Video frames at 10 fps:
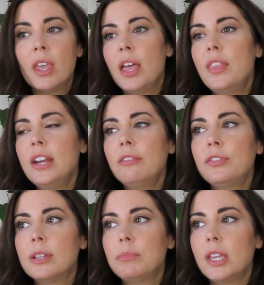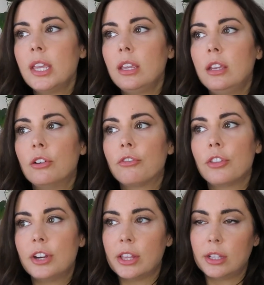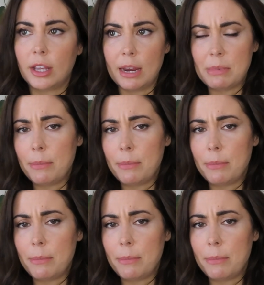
And then if something, you know, further down the line,